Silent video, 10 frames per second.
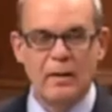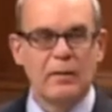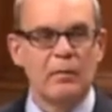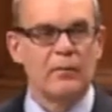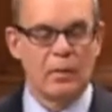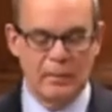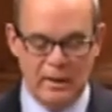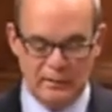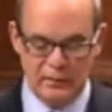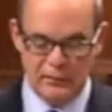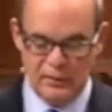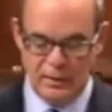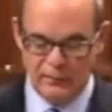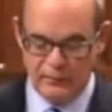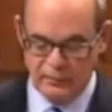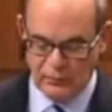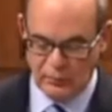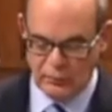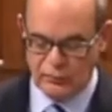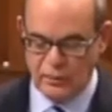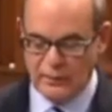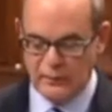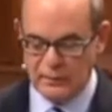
The Reform Act is an effort to strengthen